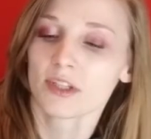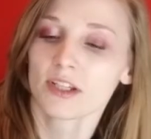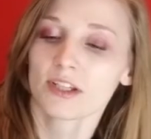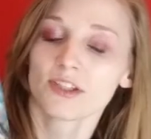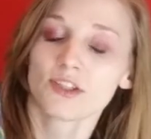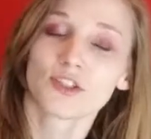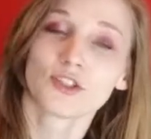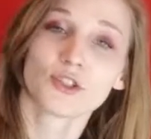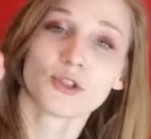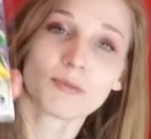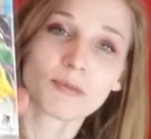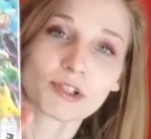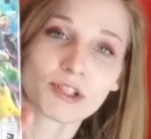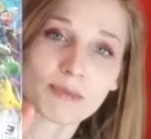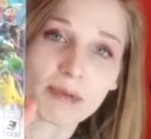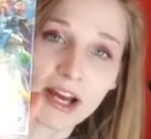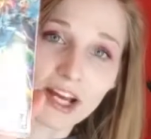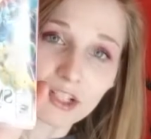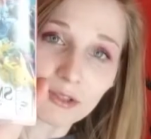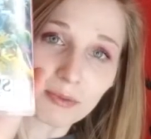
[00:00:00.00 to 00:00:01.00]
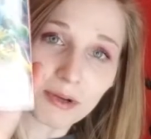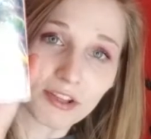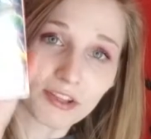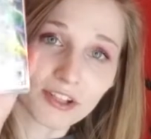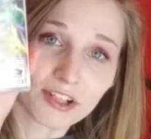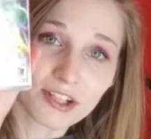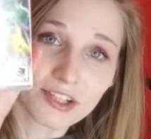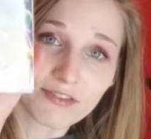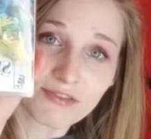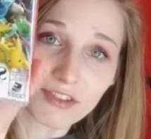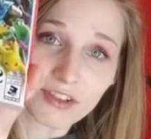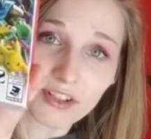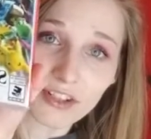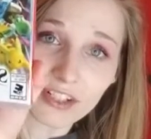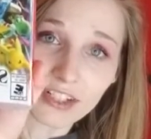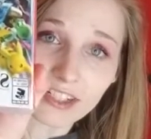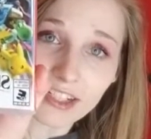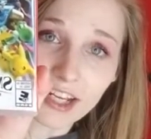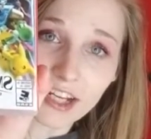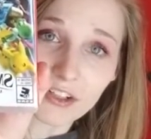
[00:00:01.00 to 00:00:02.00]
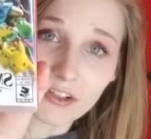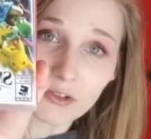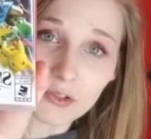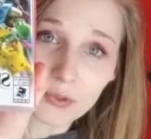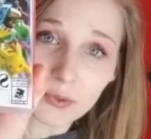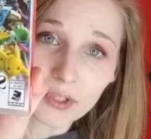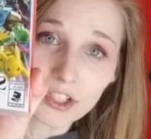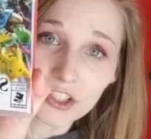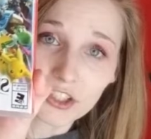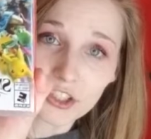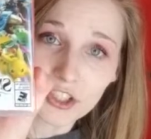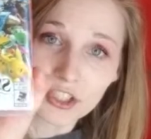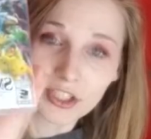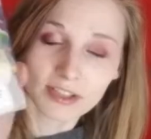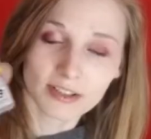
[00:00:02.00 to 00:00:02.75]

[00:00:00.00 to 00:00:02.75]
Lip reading: Super Smash Bros. For Nintendo Switch.